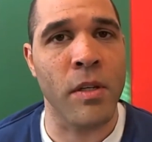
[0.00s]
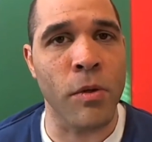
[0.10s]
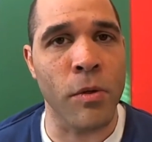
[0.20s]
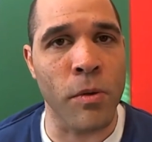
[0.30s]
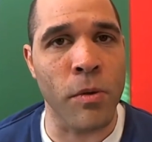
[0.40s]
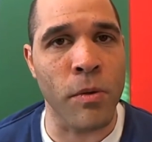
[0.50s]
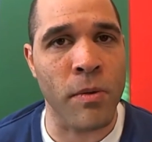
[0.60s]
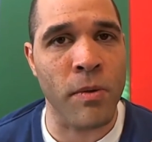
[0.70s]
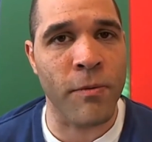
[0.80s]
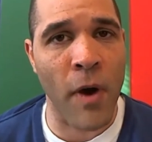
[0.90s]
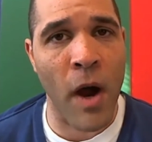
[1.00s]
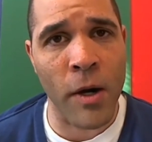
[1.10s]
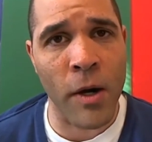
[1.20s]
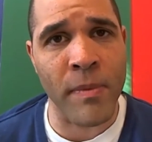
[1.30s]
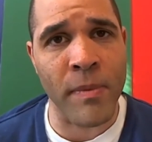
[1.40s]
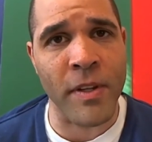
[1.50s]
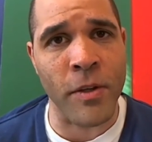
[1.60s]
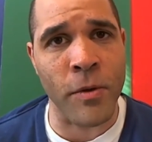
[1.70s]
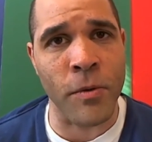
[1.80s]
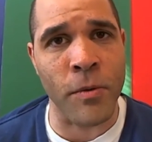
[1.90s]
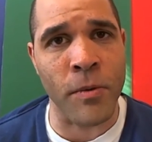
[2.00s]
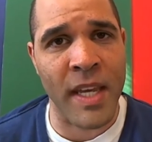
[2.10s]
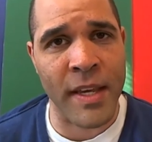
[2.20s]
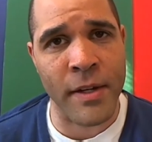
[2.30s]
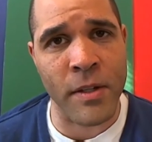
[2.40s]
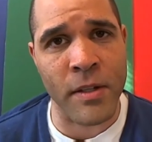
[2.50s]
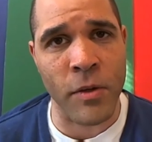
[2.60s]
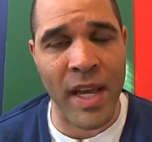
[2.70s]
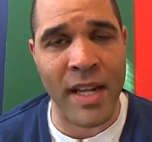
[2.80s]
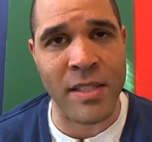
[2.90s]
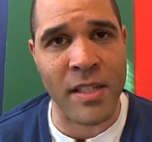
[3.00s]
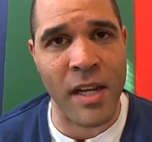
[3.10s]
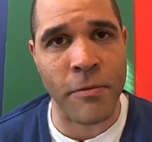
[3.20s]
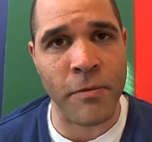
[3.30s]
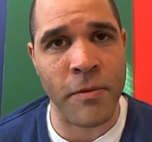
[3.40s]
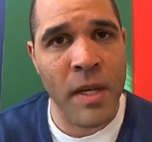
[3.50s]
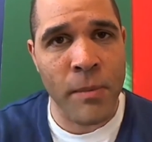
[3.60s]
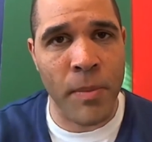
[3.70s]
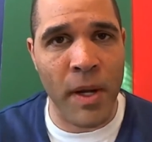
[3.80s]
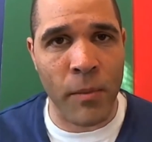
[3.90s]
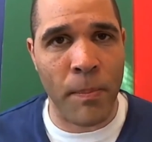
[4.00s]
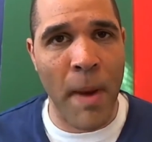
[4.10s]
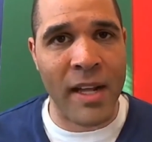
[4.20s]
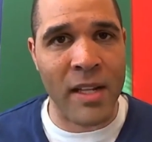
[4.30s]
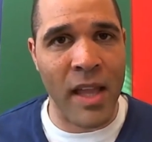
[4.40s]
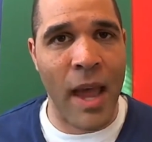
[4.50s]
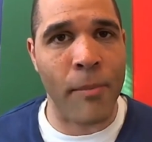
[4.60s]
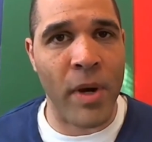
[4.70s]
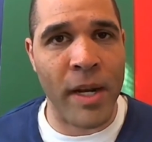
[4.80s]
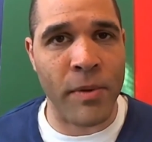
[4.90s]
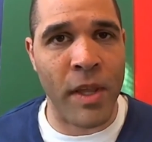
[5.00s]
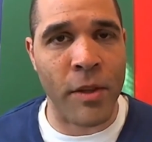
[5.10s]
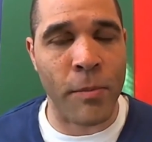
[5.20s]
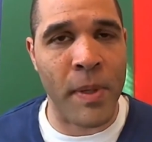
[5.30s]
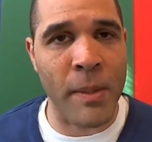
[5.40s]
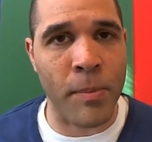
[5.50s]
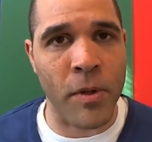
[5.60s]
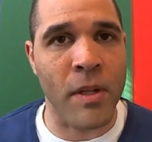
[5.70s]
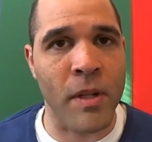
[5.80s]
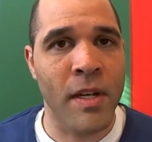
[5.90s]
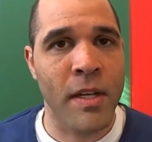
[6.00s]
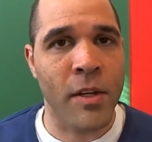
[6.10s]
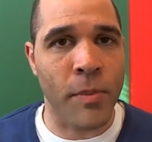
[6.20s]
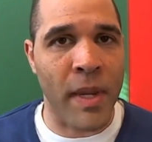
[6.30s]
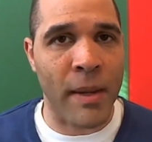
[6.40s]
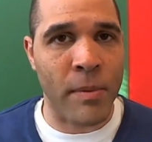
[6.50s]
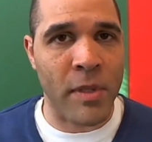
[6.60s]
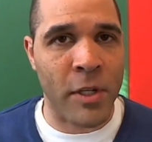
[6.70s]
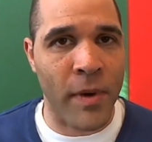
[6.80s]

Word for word: you farm, you kill, you get stuff, but by collaborating with other people, you'll be able